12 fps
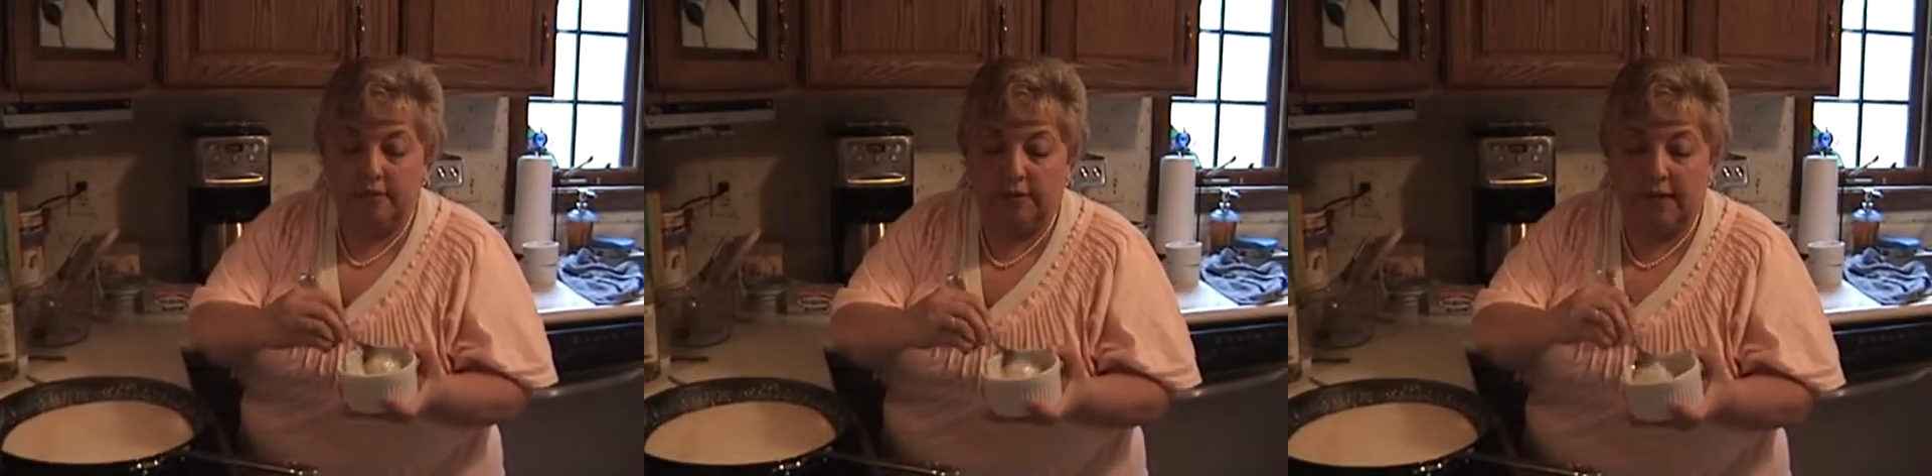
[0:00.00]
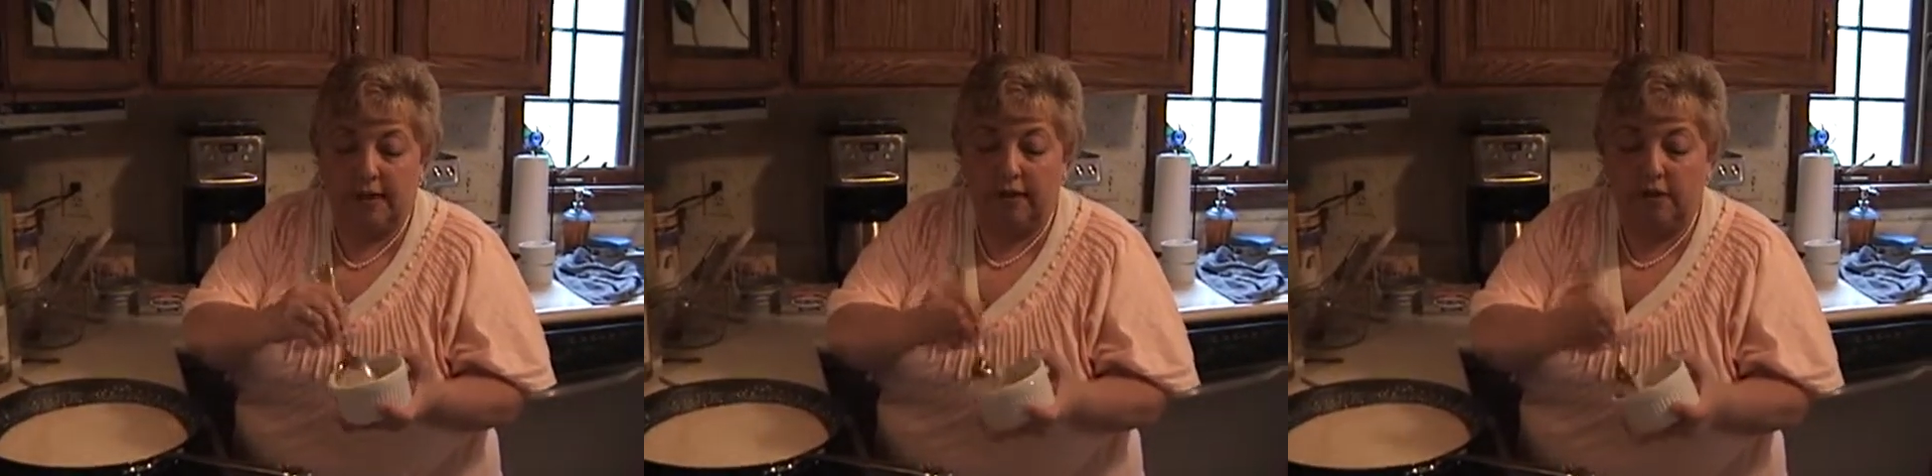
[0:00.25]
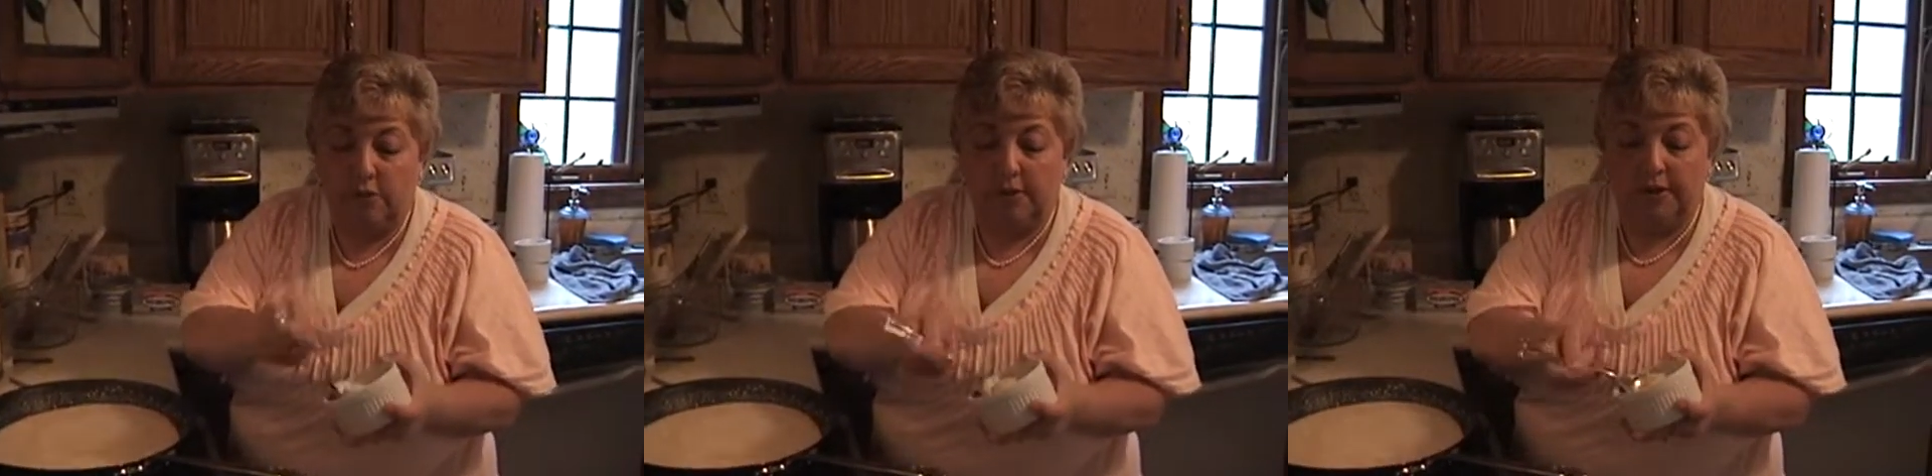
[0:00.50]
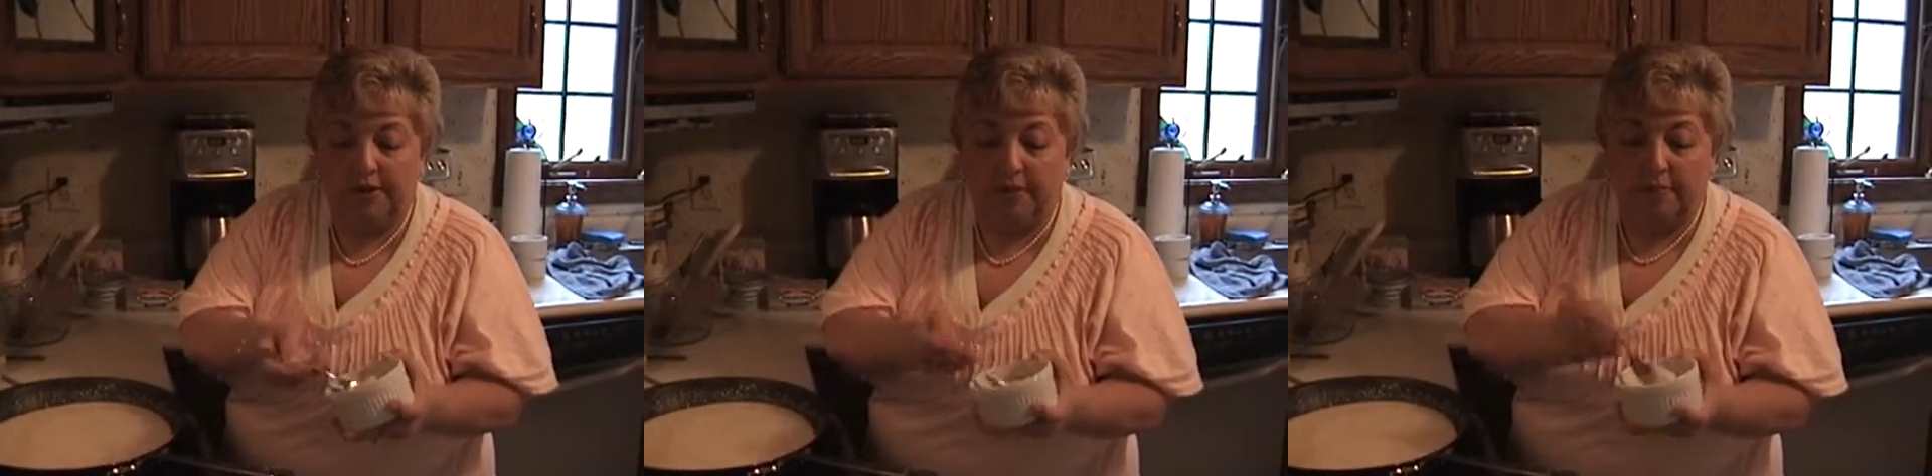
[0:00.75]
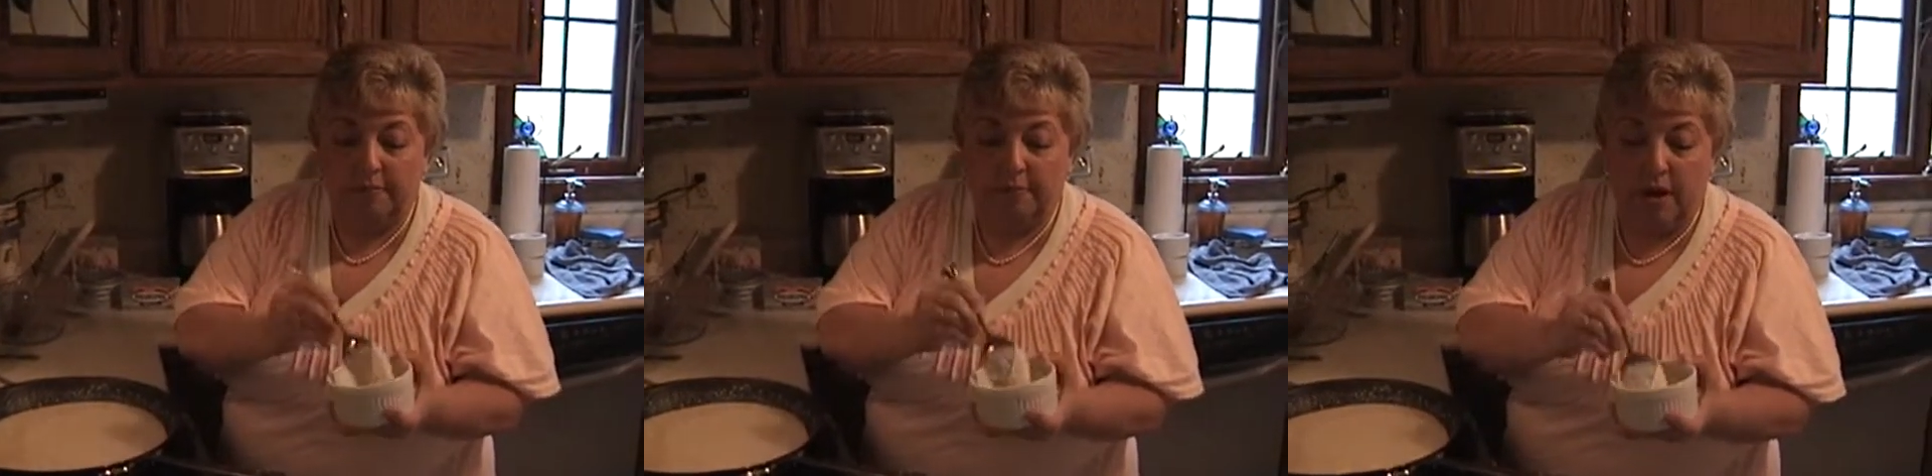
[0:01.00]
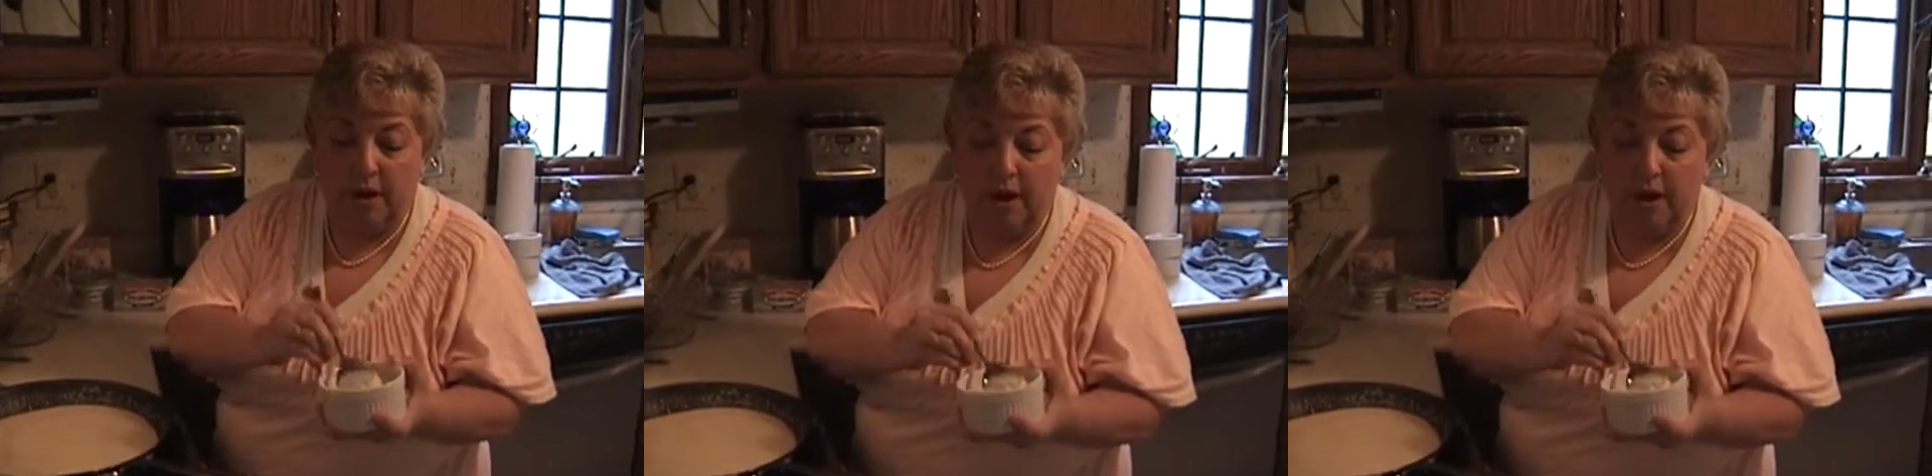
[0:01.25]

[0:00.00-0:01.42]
together with some